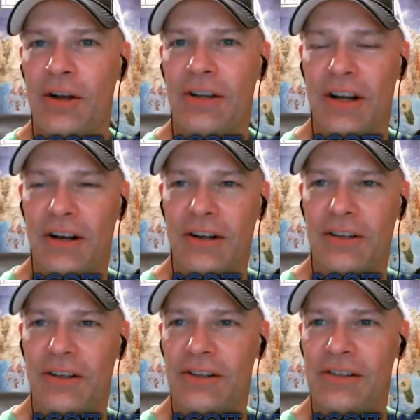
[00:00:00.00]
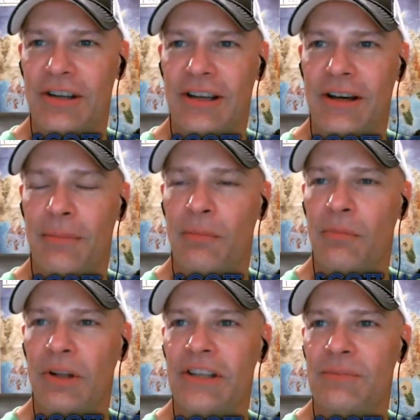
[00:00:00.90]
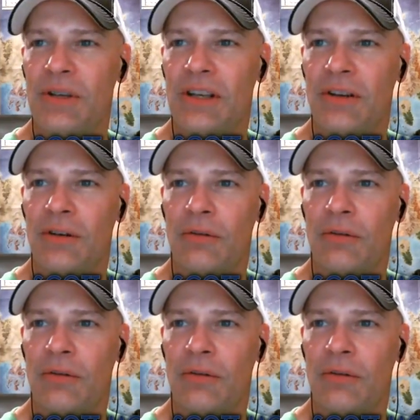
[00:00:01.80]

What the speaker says: character leads me into.